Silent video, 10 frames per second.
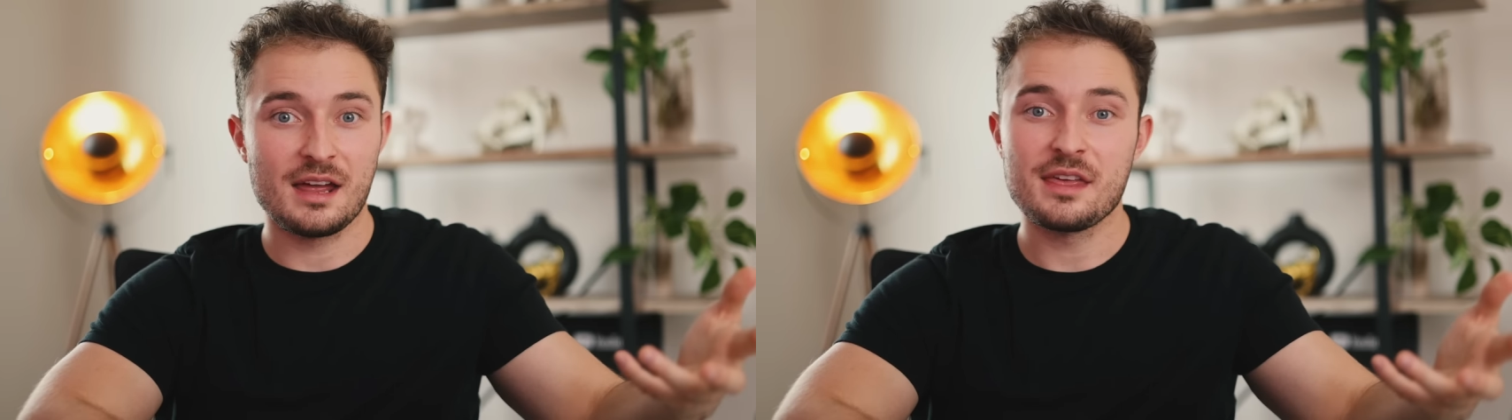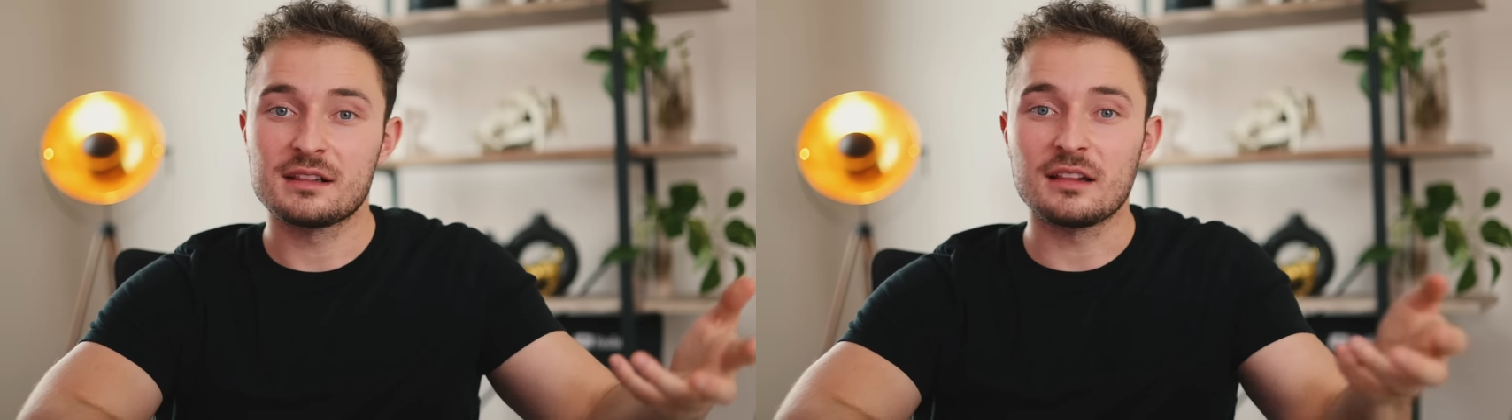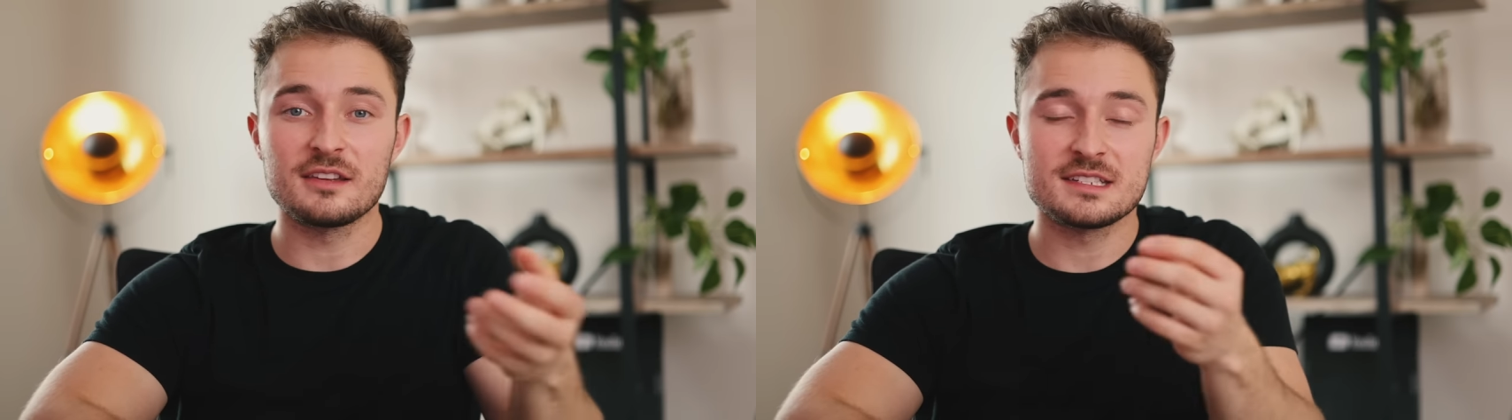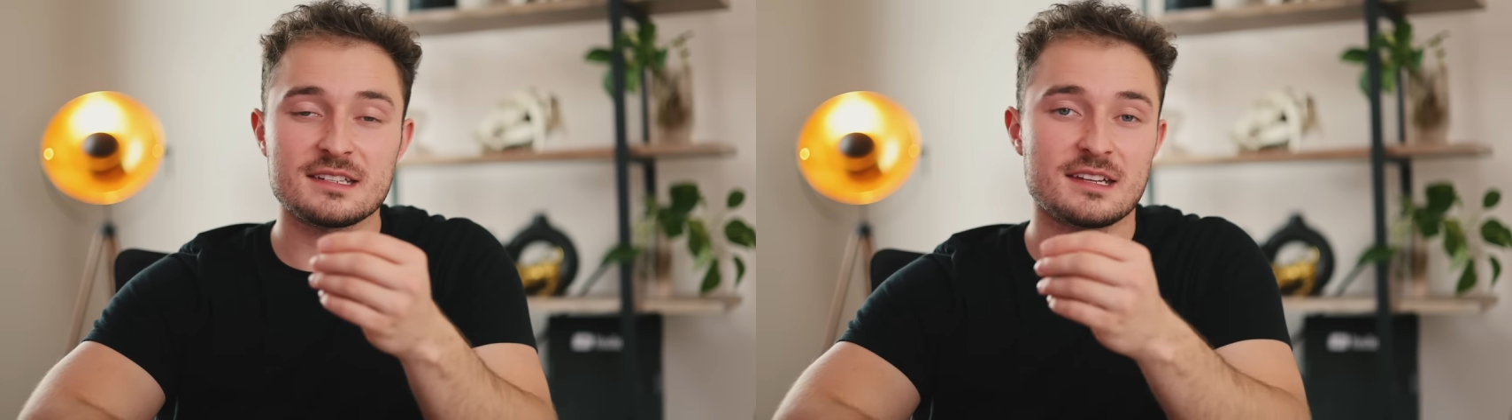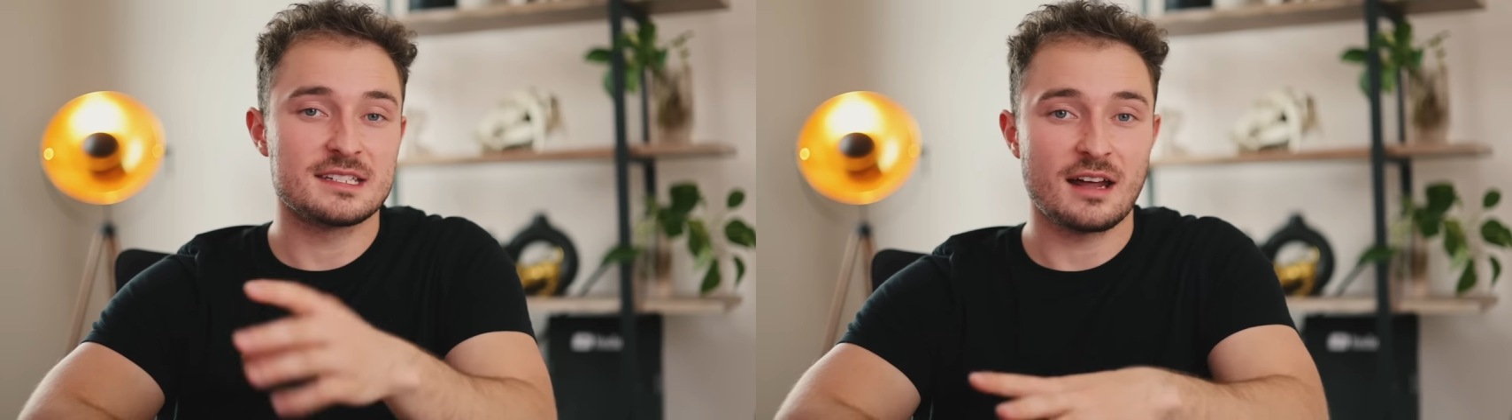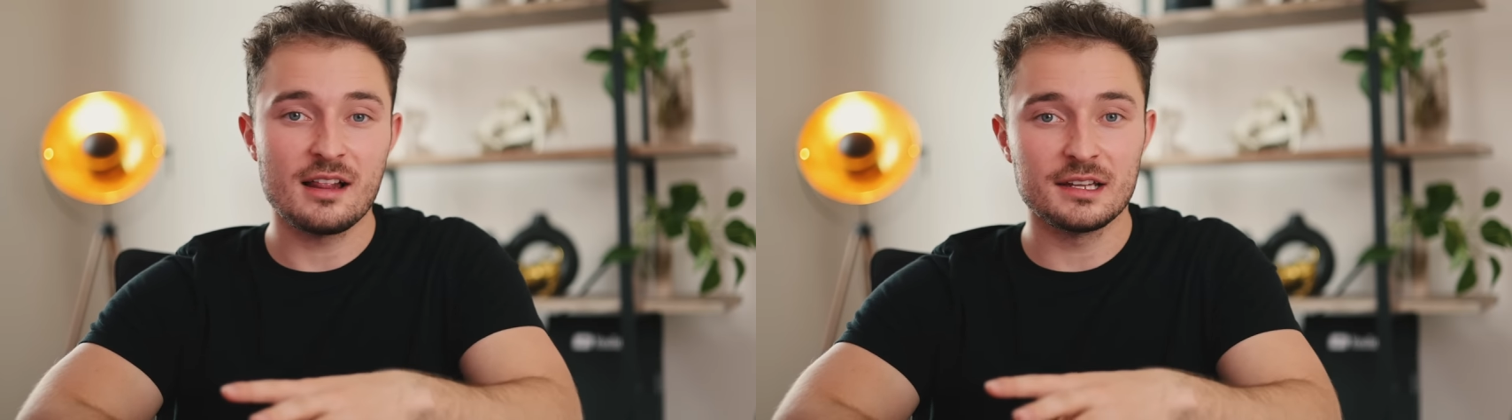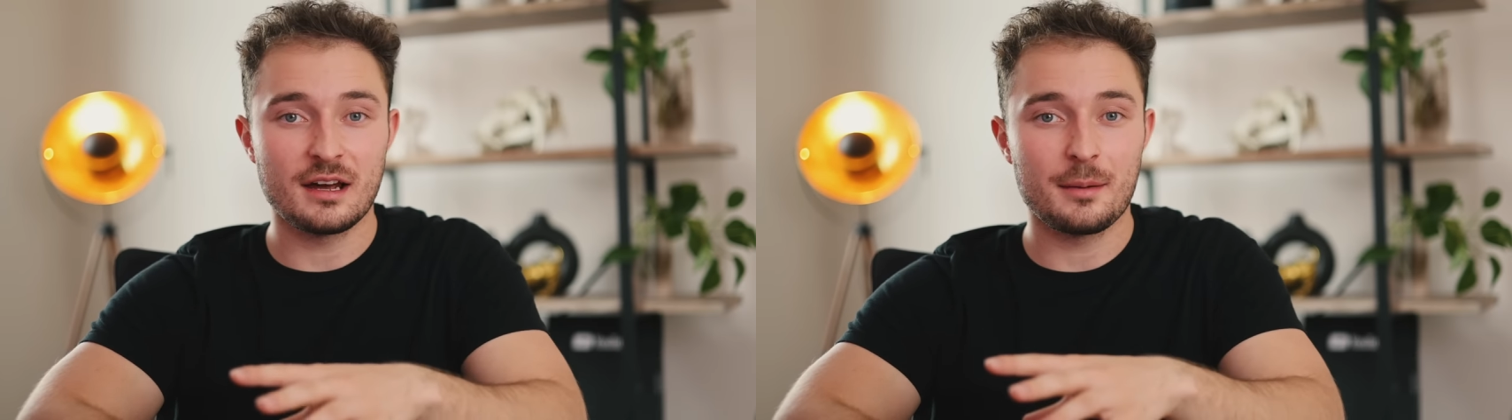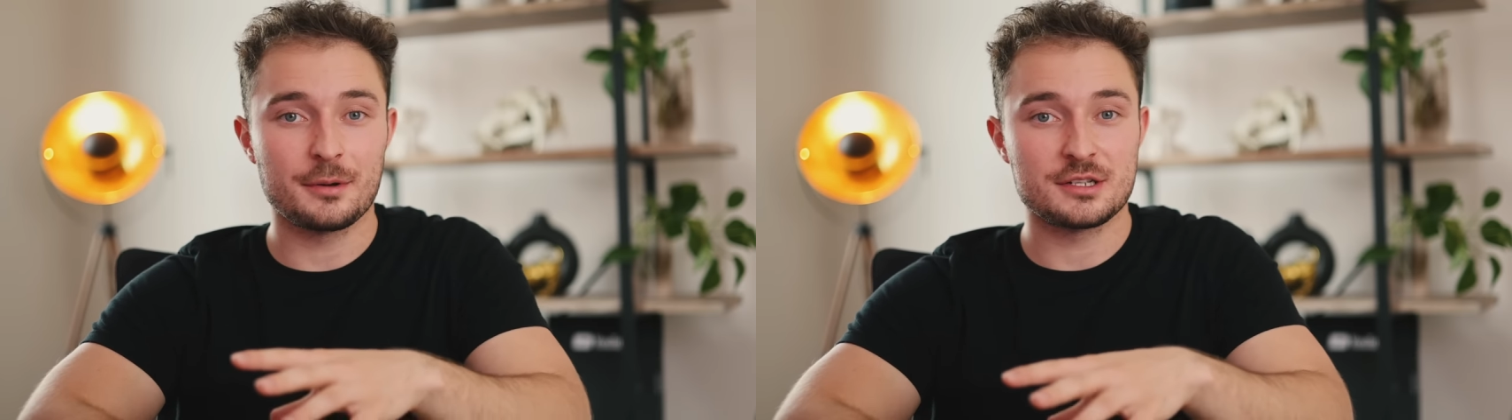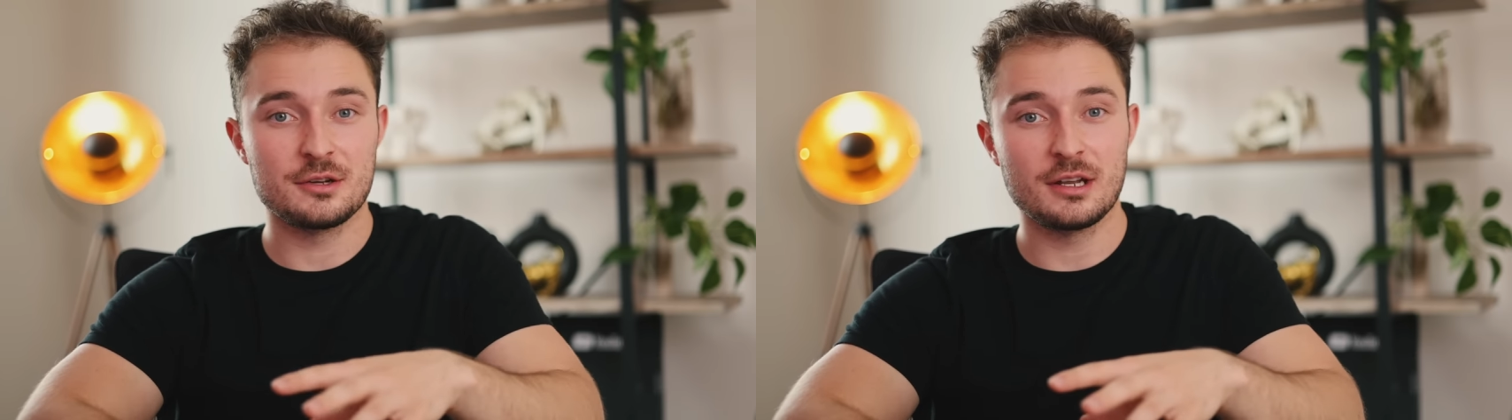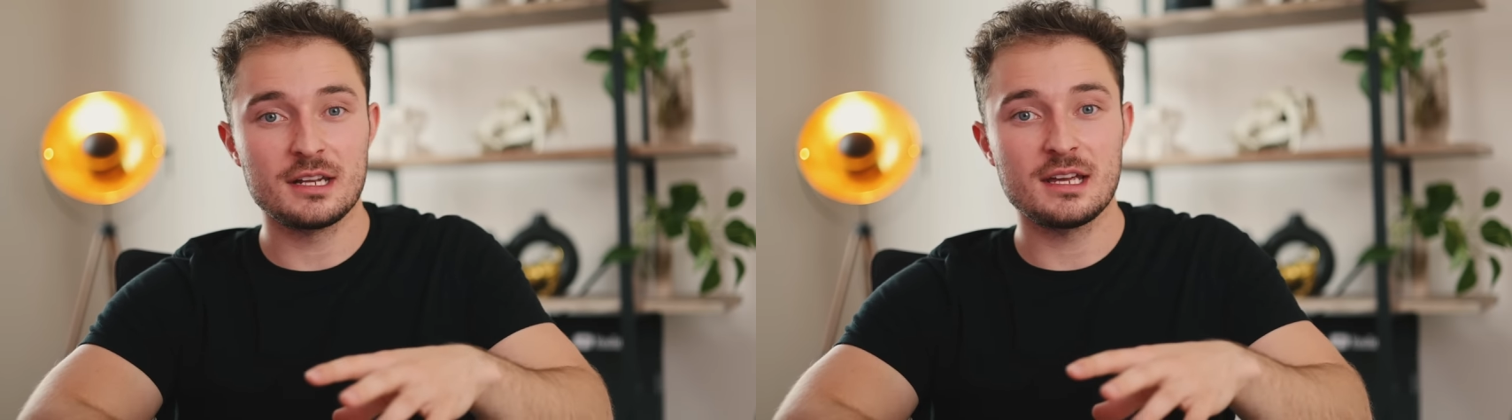I think that this is a solid
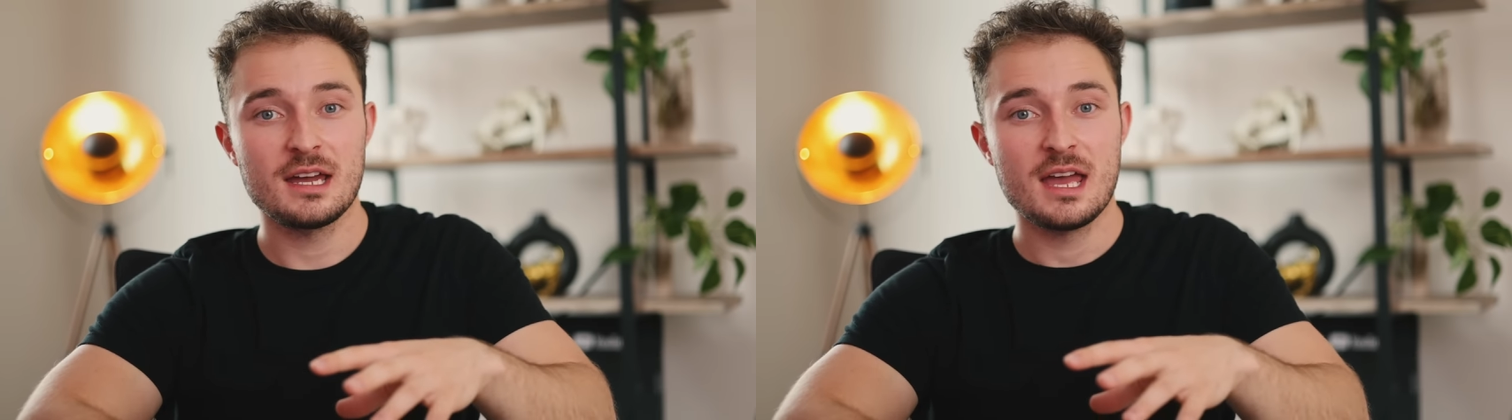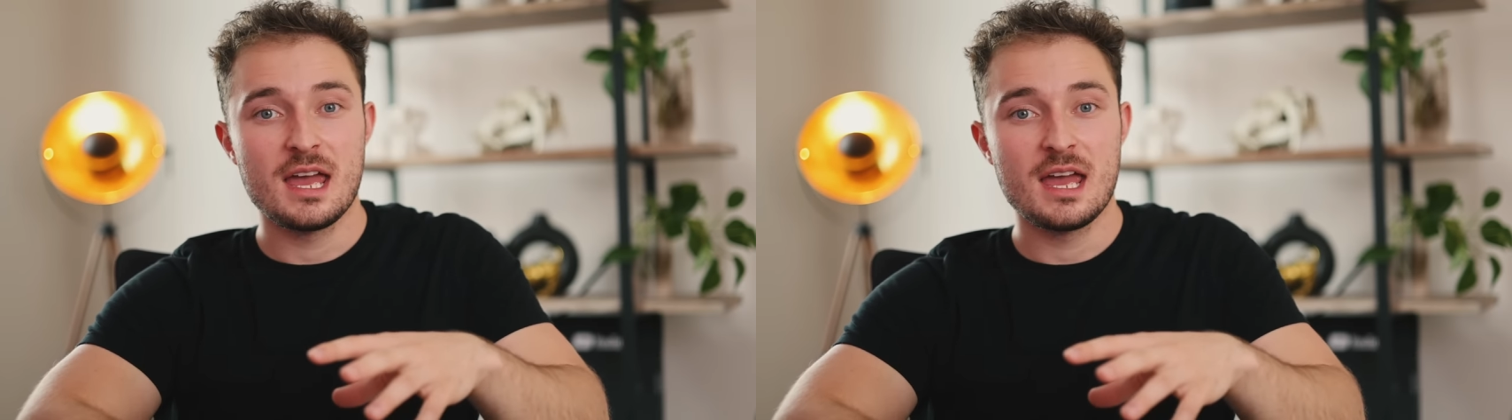opportunity